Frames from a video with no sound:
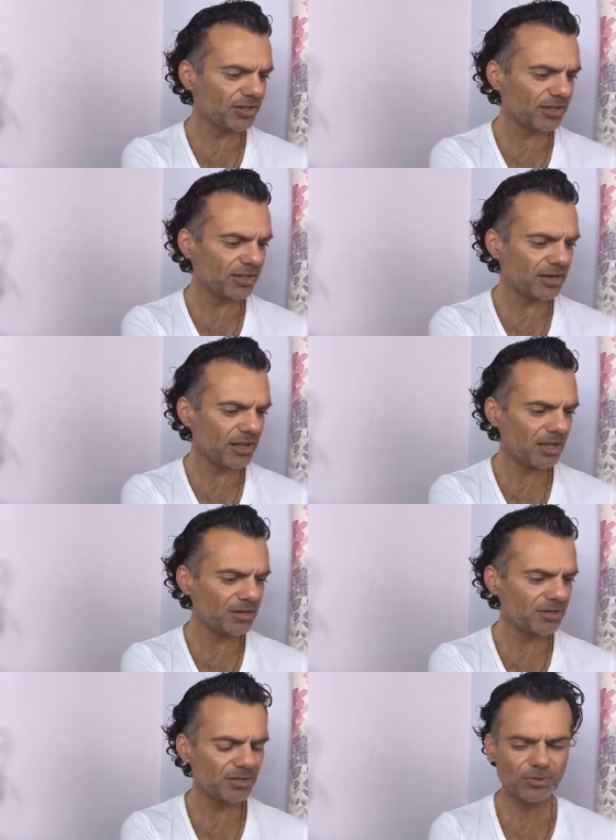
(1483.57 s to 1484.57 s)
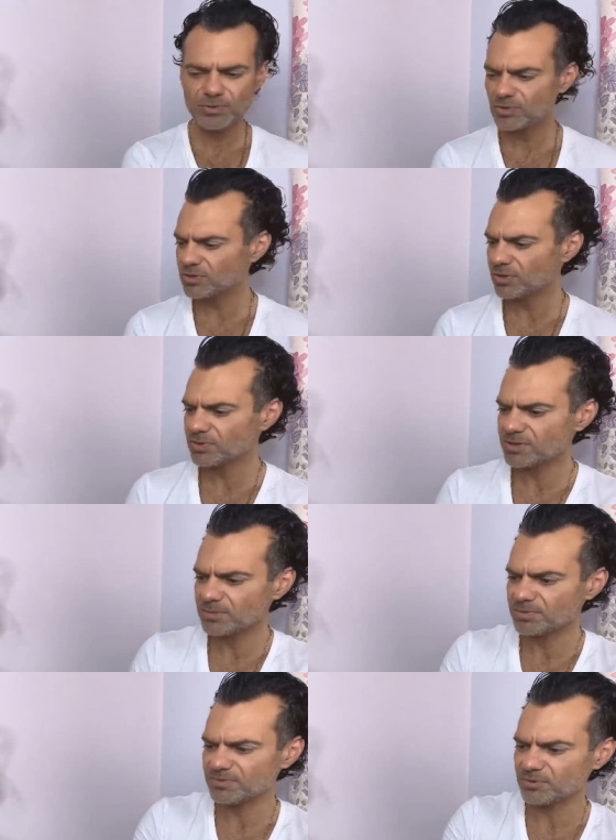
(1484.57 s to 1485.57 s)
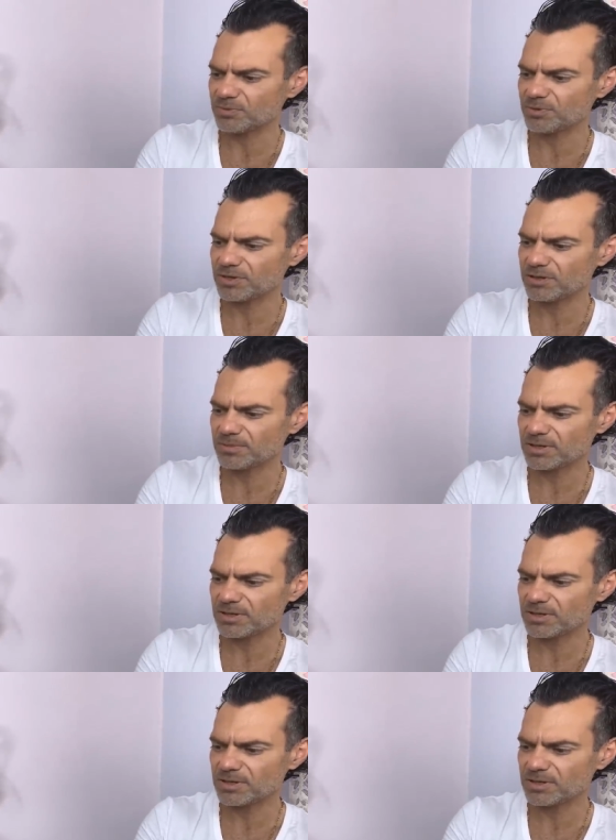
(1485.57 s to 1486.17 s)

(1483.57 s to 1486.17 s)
I think an underused note in perfumery,